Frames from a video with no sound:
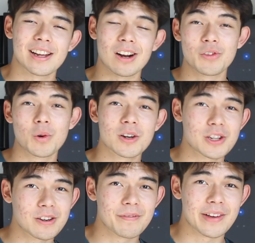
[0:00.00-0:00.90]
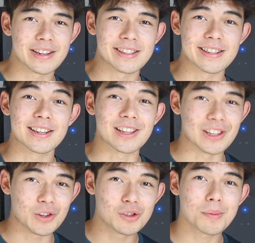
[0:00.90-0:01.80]
Now, if you want to start investing,
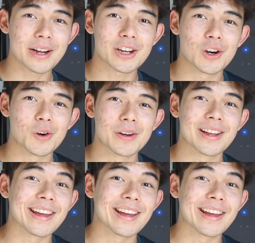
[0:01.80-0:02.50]
use my code